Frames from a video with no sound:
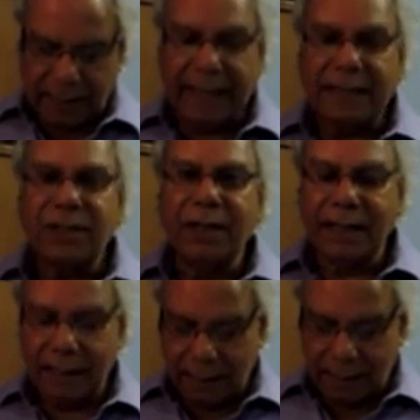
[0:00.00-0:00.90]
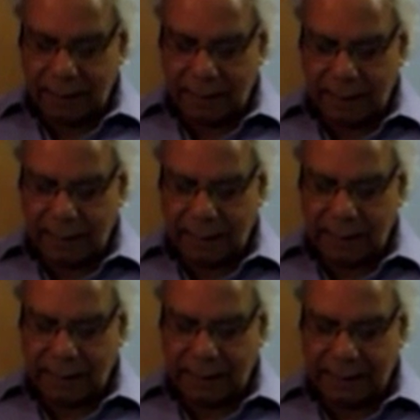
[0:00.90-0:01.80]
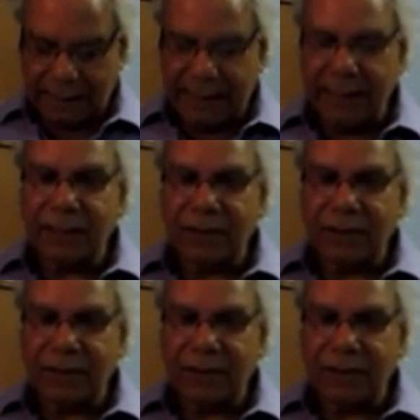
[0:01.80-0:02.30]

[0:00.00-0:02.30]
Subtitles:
Exterior, city